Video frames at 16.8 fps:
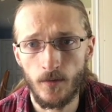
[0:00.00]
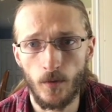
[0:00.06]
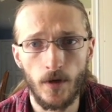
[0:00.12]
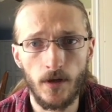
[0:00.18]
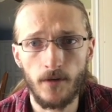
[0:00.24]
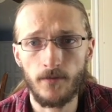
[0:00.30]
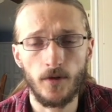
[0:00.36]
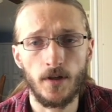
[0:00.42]

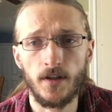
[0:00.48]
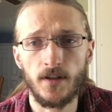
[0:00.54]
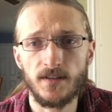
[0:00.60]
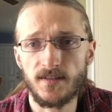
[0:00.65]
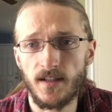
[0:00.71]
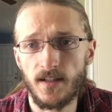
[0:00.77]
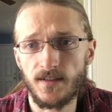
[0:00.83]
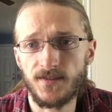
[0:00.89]
Whatever it
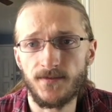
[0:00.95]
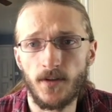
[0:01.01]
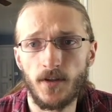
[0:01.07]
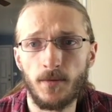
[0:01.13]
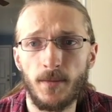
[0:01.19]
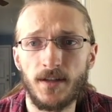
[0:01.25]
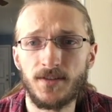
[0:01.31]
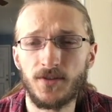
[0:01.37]
is that is
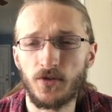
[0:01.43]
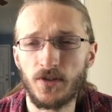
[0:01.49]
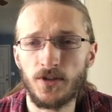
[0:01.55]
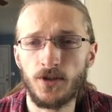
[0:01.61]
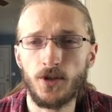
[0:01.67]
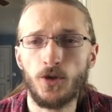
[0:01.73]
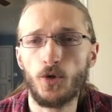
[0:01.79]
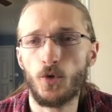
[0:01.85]

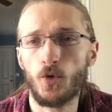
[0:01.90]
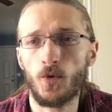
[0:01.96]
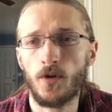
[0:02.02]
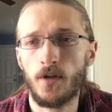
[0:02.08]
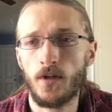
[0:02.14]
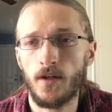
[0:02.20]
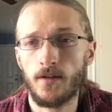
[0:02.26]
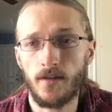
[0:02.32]
fundamentally you,
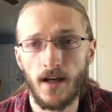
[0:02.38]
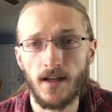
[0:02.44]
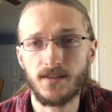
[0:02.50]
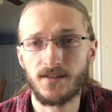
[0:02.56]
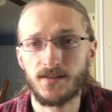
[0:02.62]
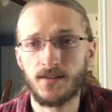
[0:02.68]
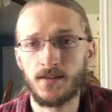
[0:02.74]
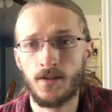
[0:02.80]

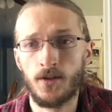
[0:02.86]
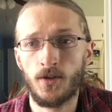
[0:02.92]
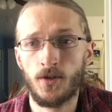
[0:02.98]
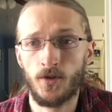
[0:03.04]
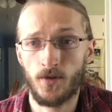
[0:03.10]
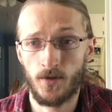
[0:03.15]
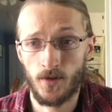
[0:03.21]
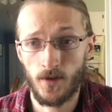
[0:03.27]
that's
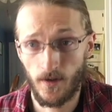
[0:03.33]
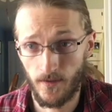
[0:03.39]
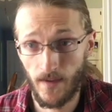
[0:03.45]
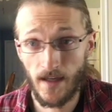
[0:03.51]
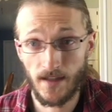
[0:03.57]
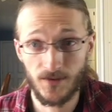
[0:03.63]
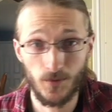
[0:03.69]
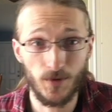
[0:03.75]

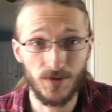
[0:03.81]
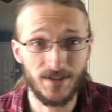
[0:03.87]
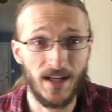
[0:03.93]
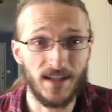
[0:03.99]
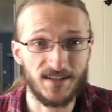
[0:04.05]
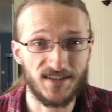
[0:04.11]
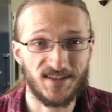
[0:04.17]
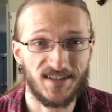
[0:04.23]
what's
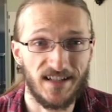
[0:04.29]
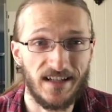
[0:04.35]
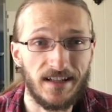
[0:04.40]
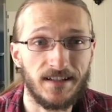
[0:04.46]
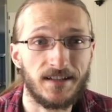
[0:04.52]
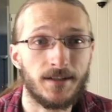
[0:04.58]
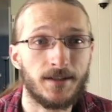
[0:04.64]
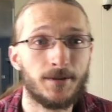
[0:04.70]
at
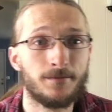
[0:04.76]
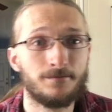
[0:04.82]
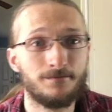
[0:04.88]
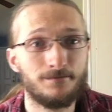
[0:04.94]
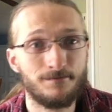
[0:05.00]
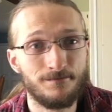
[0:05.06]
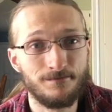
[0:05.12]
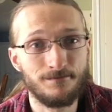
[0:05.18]
stake.
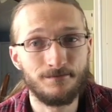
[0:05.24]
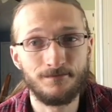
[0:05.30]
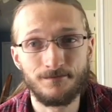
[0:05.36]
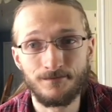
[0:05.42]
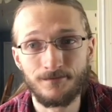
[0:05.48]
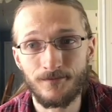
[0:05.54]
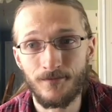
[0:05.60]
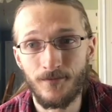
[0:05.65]

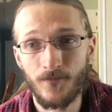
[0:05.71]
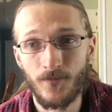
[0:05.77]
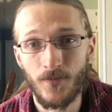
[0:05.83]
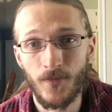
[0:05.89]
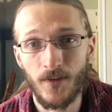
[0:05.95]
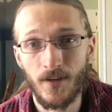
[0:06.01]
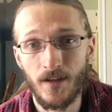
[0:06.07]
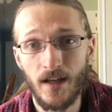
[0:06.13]

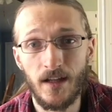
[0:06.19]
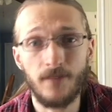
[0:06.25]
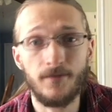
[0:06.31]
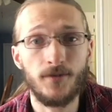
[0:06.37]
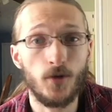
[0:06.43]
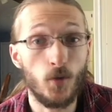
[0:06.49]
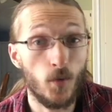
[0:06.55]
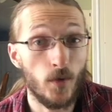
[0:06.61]
And
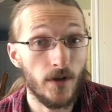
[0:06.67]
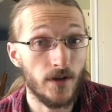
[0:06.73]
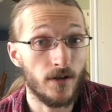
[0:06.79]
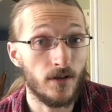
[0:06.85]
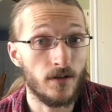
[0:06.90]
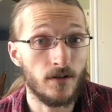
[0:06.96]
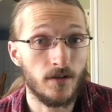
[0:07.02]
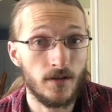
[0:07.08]
if you
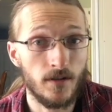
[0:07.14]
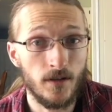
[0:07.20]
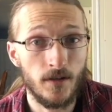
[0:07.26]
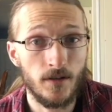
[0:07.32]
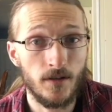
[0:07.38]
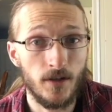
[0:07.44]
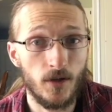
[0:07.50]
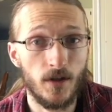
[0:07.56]
will,
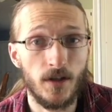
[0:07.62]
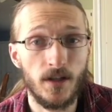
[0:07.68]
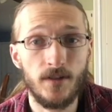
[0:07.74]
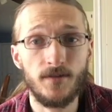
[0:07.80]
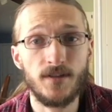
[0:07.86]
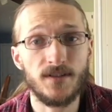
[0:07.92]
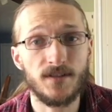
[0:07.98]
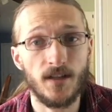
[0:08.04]
you could
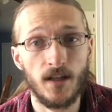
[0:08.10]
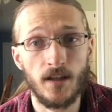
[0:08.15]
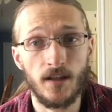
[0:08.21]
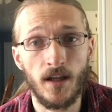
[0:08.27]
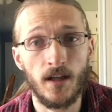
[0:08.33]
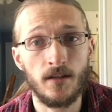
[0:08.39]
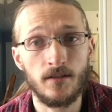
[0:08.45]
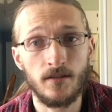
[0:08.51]
even say
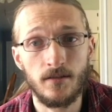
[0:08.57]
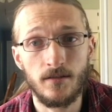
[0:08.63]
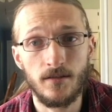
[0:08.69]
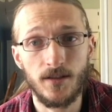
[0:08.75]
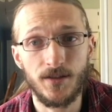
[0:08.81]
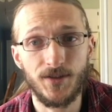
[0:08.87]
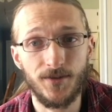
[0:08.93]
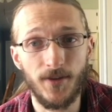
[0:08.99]
that
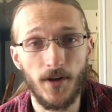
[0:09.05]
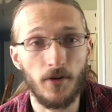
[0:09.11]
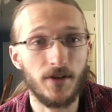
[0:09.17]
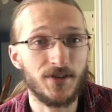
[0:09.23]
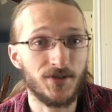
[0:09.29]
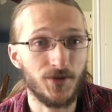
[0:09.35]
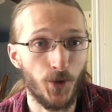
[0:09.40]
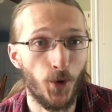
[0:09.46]
it's your
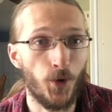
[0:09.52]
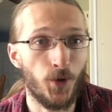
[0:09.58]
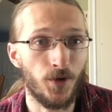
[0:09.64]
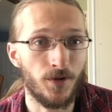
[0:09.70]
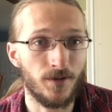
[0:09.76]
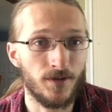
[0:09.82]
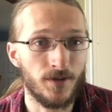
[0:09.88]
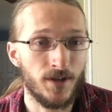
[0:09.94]
very
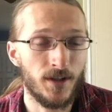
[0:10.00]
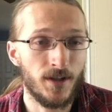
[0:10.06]
soul